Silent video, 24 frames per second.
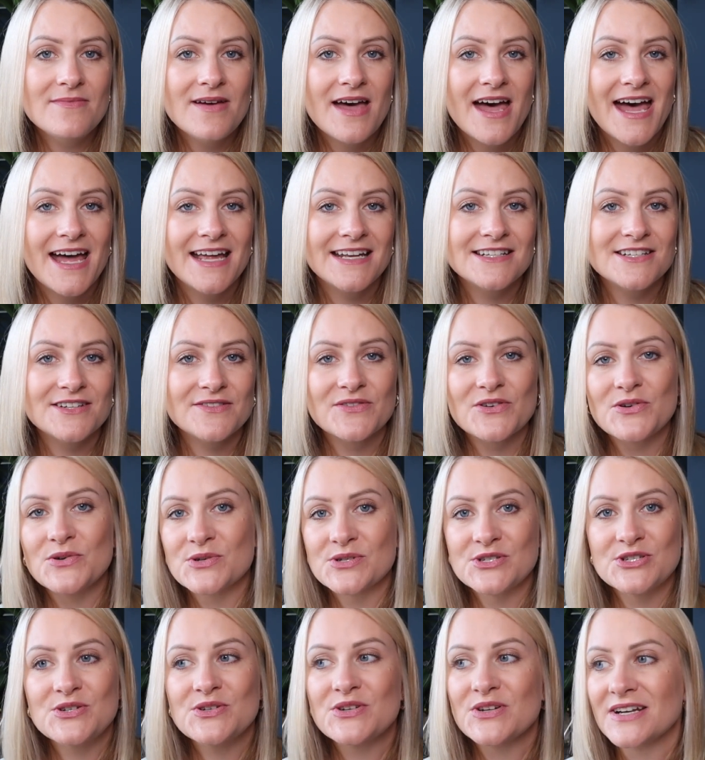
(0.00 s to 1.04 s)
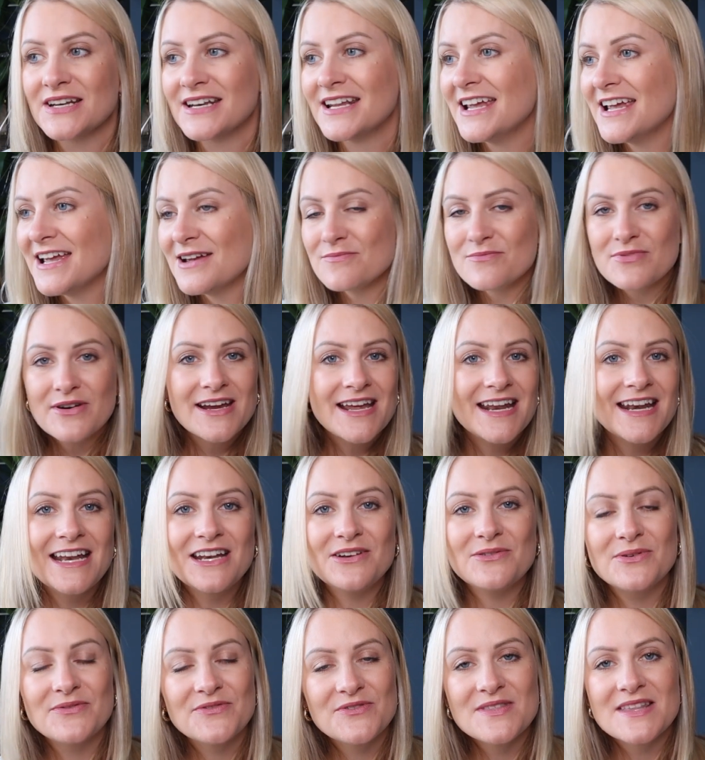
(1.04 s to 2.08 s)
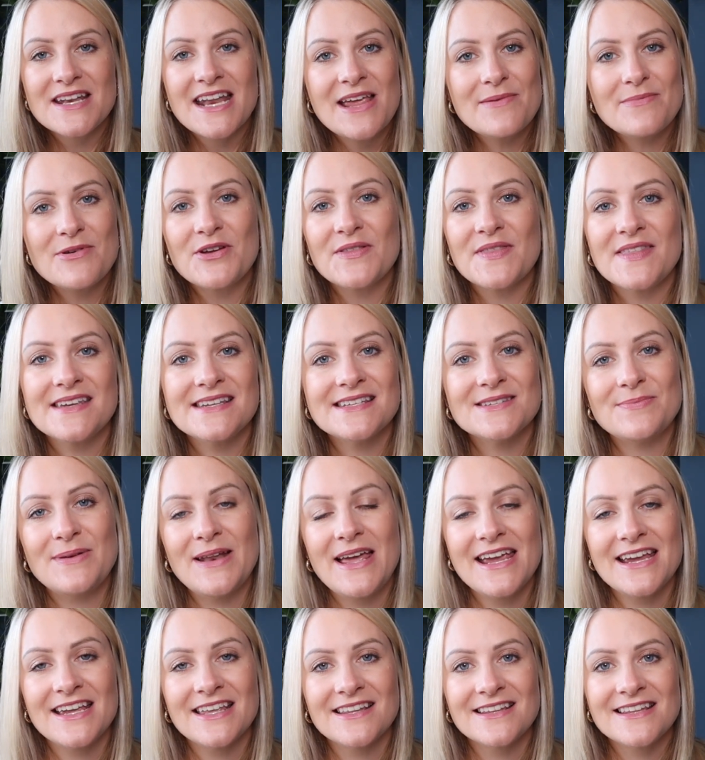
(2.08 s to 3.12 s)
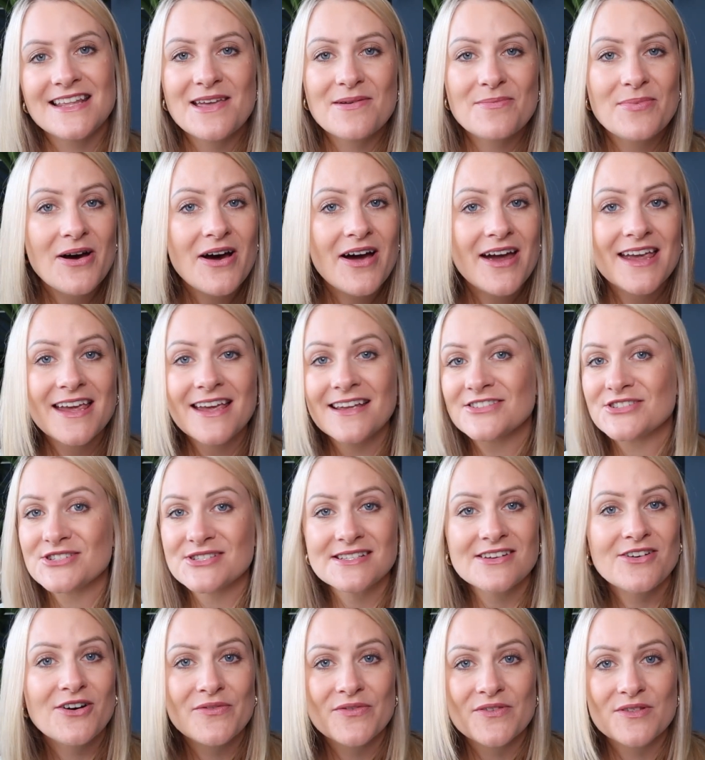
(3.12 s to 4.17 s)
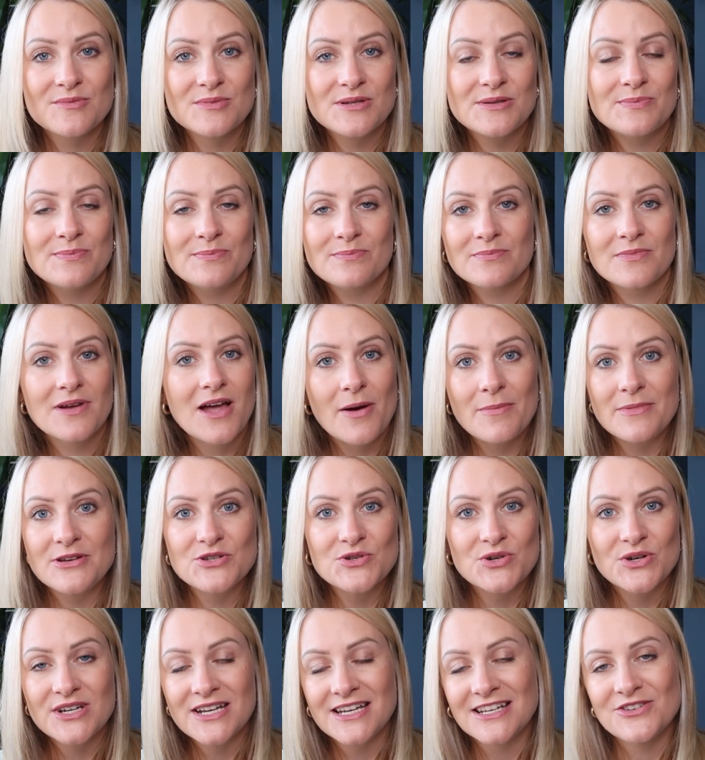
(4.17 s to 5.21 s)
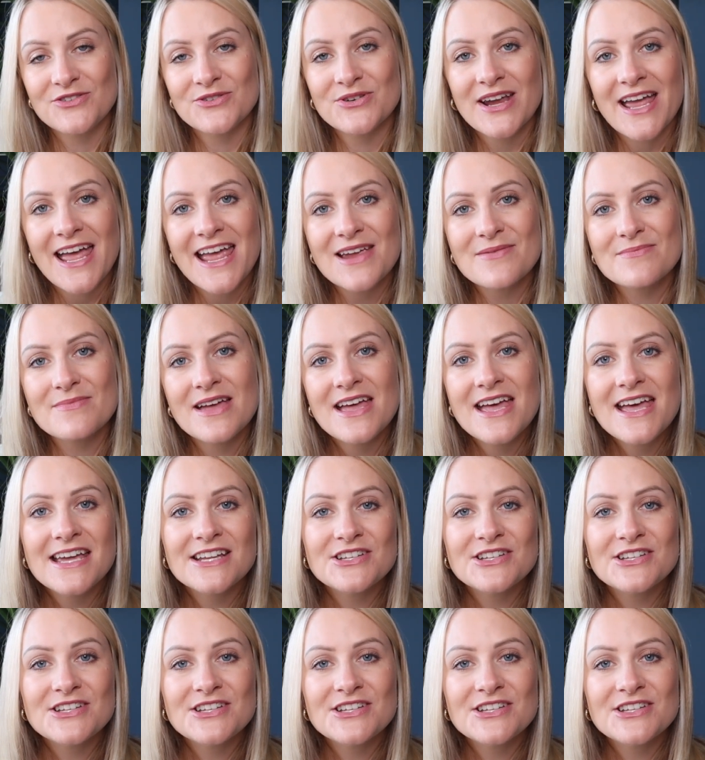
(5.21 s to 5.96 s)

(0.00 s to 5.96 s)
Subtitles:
And of course you can bring in anyone from the neighborhood that is playing in nearby and just offer them to come and join in your game.